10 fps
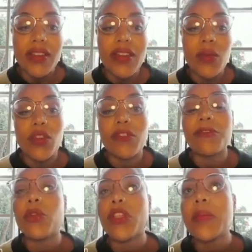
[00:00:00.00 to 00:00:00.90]
there was a
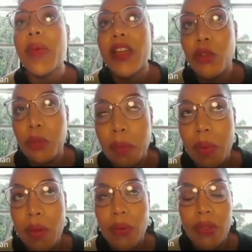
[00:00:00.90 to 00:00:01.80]
40-page
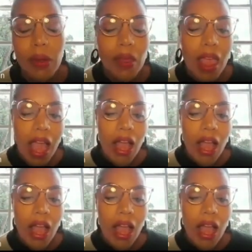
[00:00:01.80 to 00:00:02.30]
proposal,